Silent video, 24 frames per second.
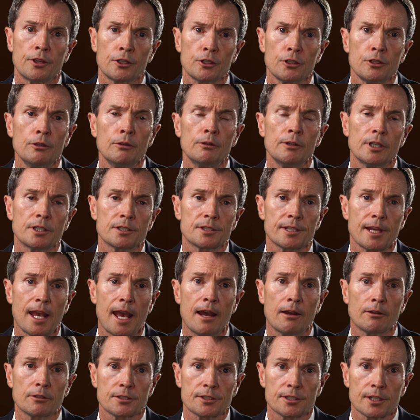units
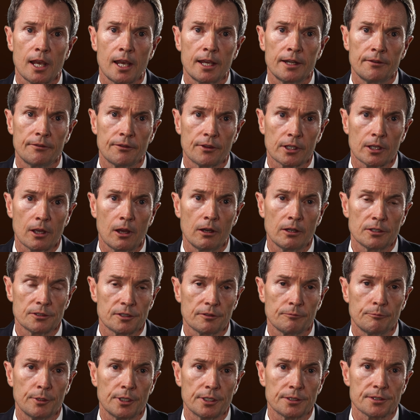outside of the College
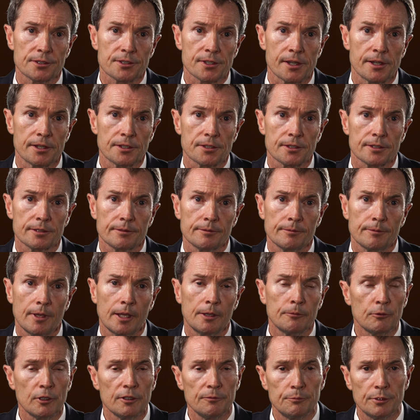of Business.
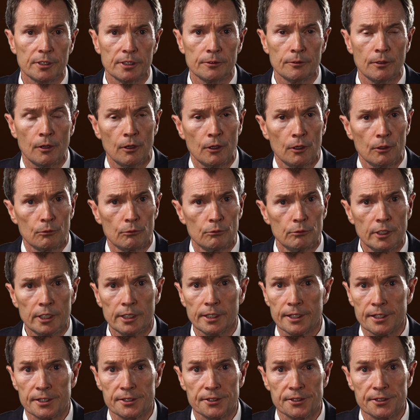And we've been really